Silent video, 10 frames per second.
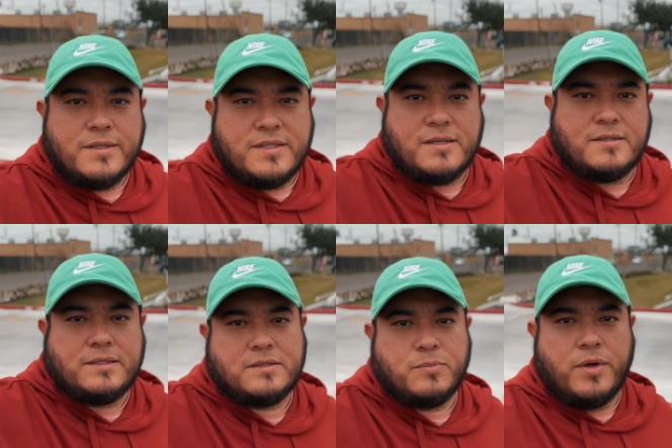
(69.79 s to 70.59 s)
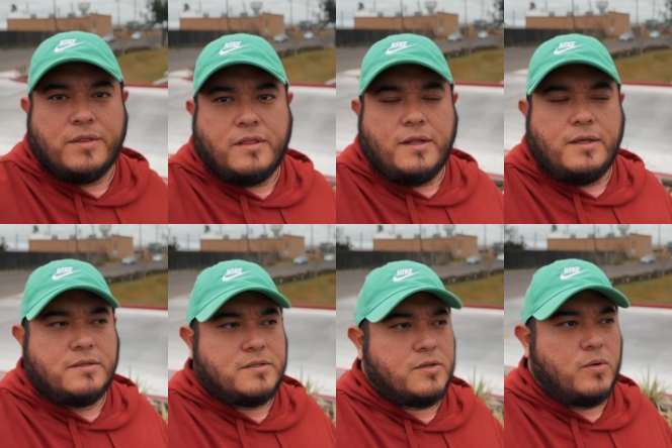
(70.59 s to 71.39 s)
Texas Monthly,
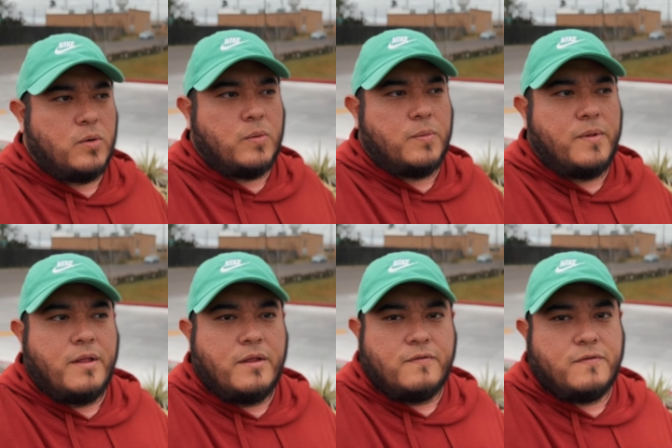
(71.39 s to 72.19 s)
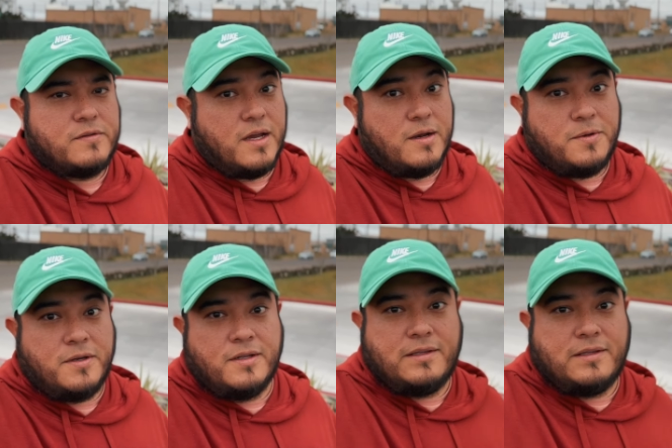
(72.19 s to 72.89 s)
so it's gotta be good.